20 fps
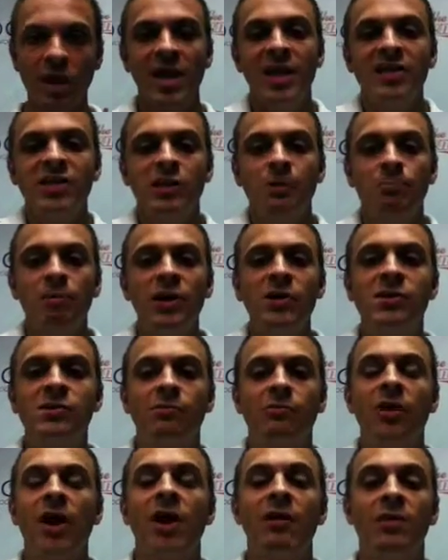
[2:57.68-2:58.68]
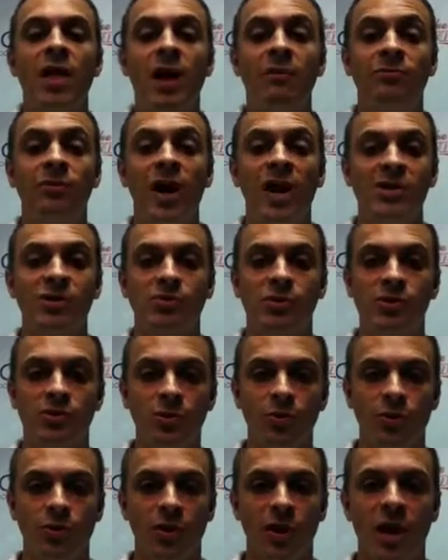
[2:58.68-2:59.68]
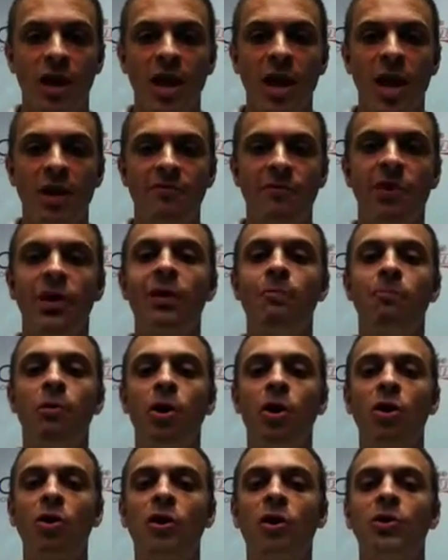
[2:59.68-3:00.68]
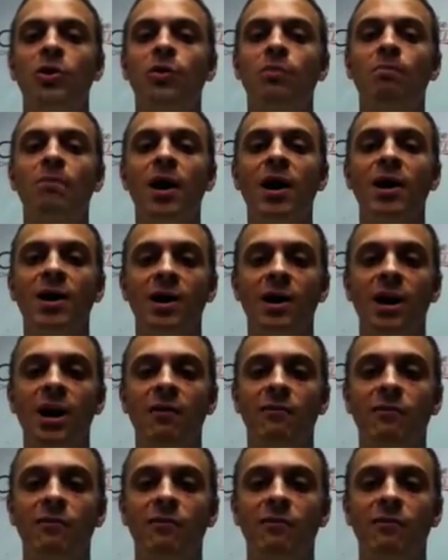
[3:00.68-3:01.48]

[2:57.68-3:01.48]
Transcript: It's the place of last resort. If you're going to park your money